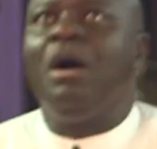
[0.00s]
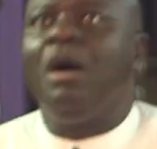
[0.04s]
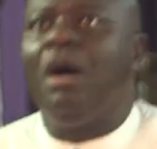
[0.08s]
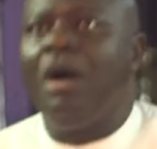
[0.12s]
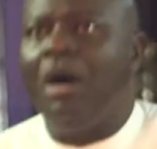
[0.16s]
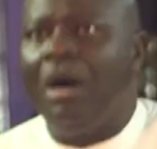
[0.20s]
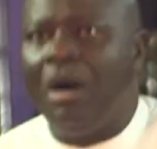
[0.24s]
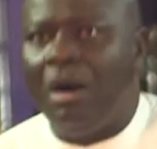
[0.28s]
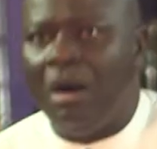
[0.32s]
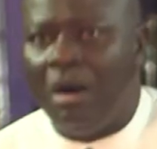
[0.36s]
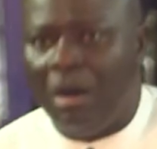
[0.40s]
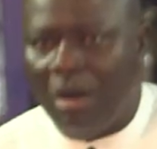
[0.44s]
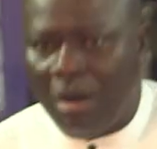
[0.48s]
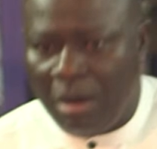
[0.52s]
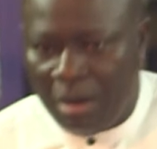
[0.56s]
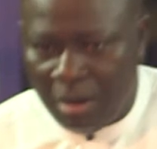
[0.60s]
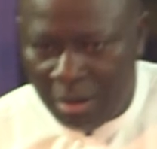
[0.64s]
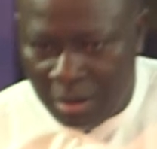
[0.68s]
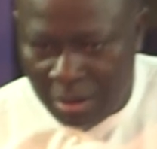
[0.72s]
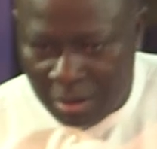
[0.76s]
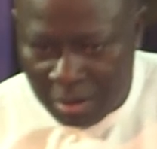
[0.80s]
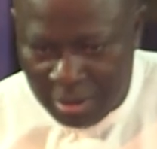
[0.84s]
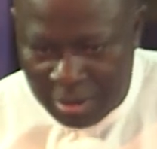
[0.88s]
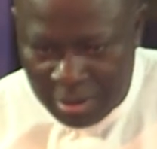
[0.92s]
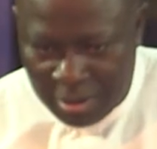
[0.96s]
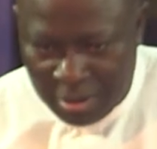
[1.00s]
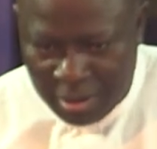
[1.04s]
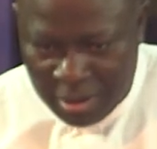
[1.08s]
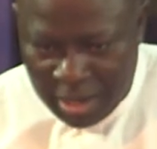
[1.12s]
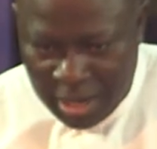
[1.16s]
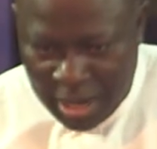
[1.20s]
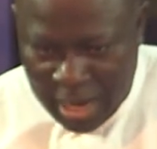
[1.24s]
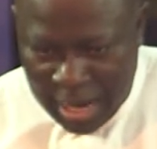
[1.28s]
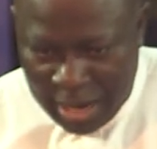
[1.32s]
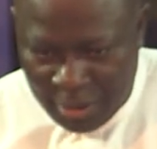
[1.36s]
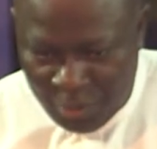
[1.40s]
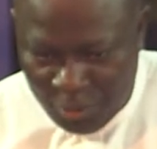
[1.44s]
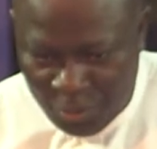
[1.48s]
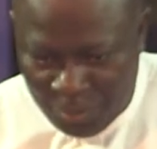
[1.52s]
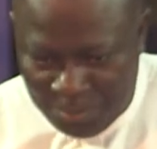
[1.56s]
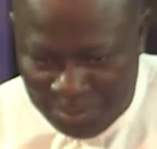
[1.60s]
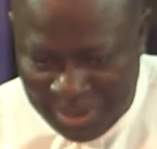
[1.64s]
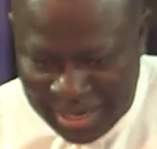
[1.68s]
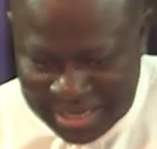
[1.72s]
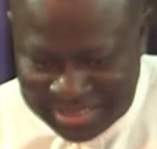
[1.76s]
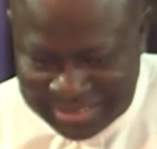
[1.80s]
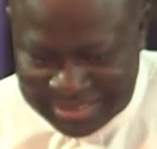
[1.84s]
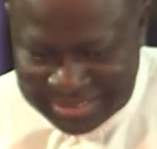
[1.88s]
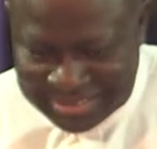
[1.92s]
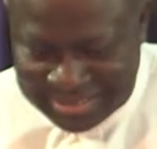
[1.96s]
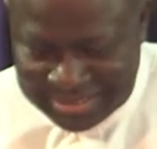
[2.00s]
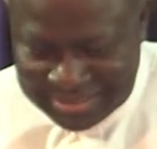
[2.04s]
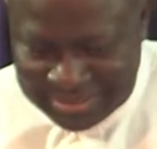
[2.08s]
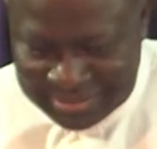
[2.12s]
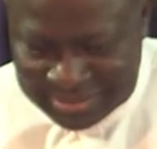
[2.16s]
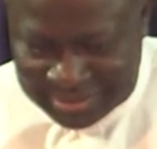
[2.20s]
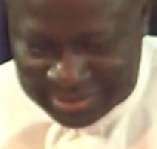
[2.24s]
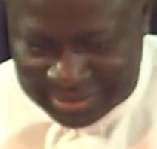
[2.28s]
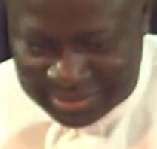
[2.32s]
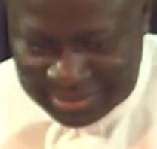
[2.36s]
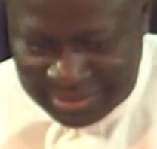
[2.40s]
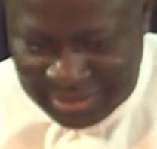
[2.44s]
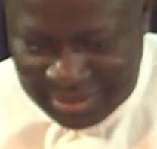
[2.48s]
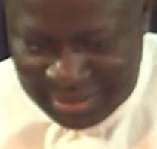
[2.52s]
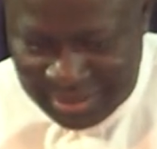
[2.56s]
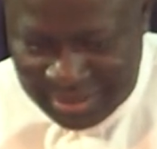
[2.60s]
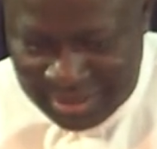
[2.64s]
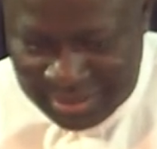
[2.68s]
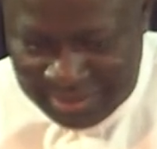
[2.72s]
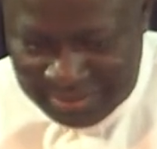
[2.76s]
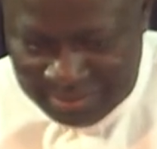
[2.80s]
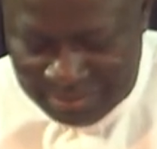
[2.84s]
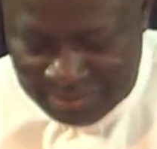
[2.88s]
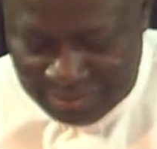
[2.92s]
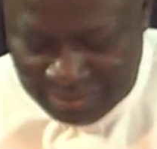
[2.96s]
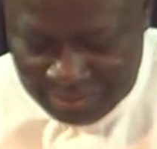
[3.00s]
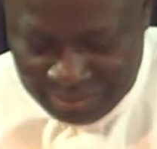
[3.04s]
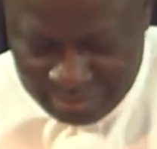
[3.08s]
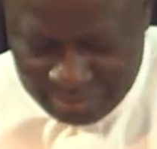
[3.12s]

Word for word: Oh, I hope I still see him.